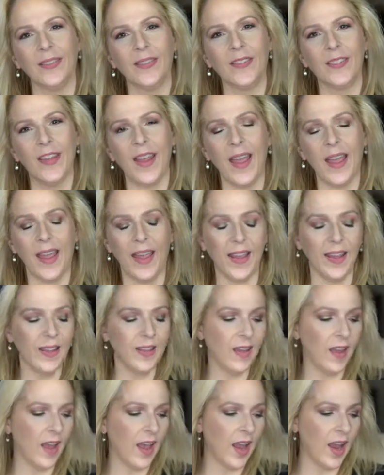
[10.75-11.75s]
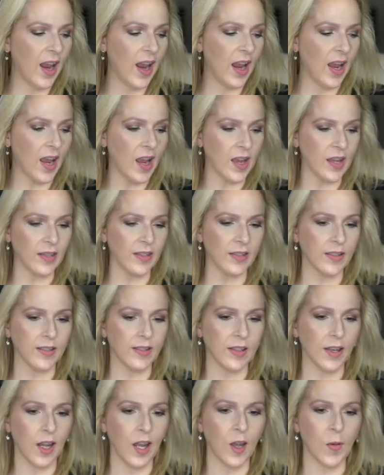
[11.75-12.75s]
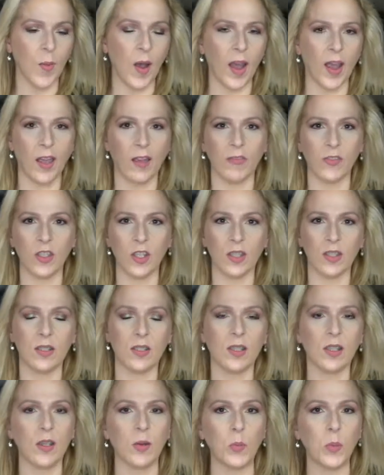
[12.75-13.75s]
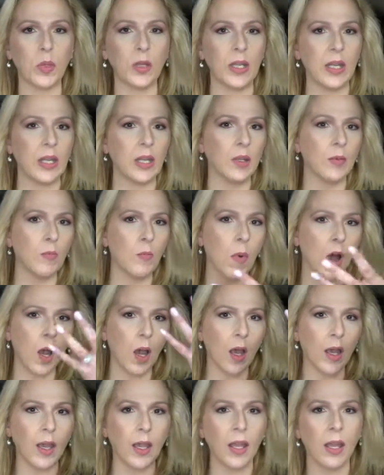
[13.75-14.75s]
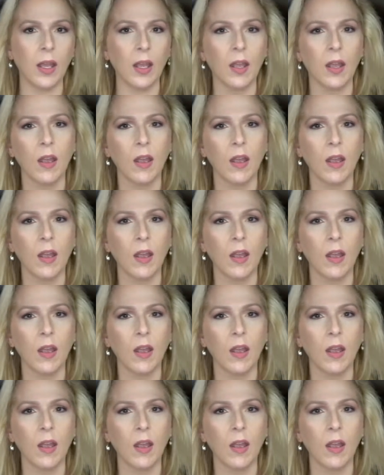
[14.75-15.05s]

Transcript: day and I have just completed my